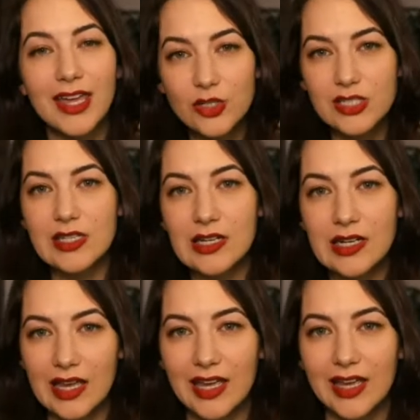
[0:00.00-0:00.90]

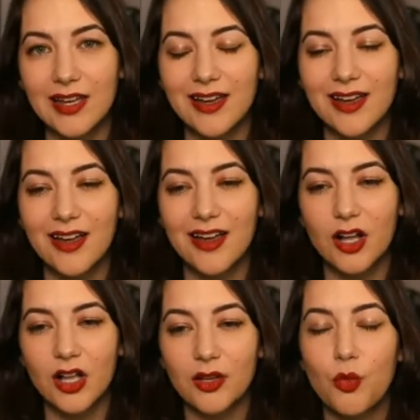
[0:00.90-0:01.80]
Interestingly,
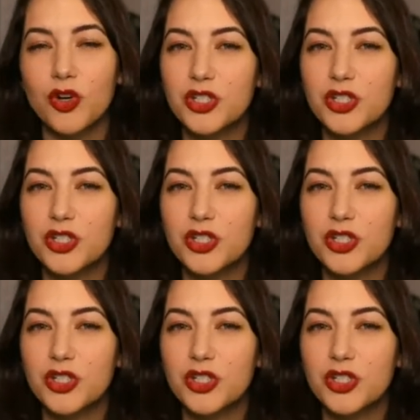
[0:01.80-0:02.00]
Watch